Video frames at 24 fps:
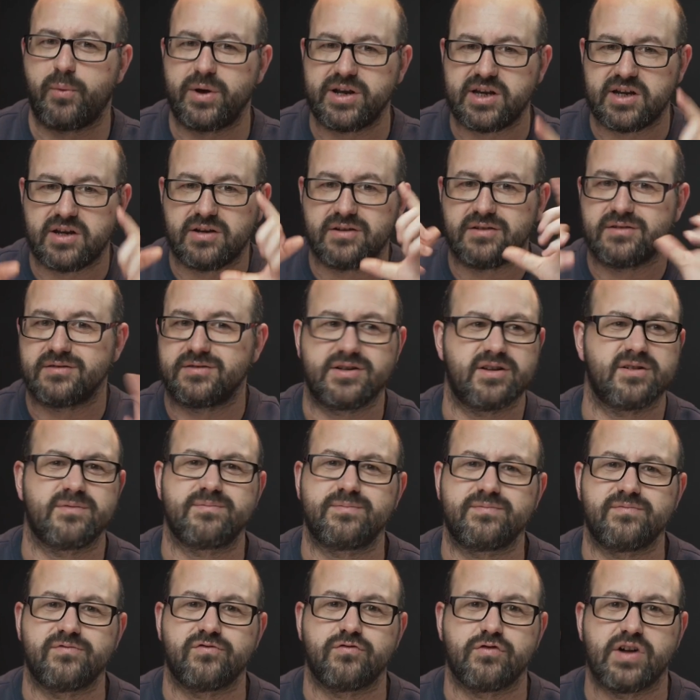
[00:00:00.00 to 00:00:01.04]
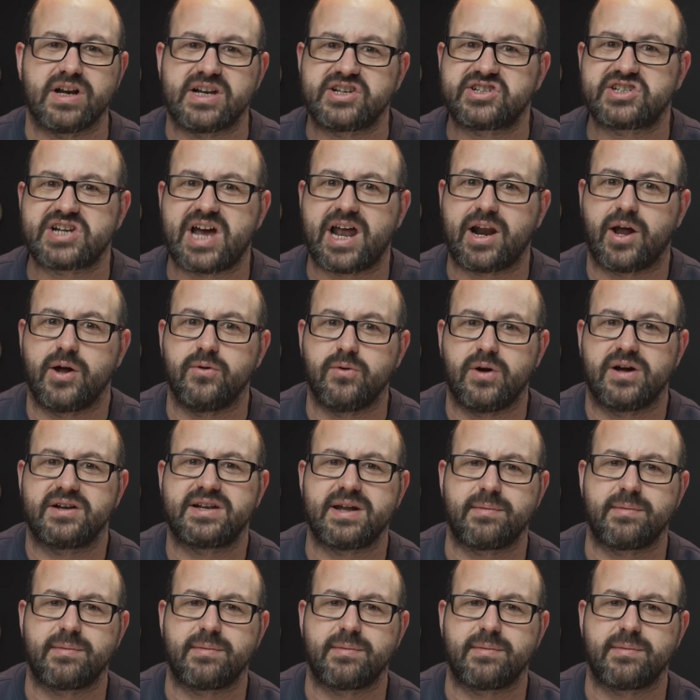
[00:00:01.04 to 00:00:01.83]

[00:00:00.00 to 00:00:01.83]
when you, you're really shallow uh,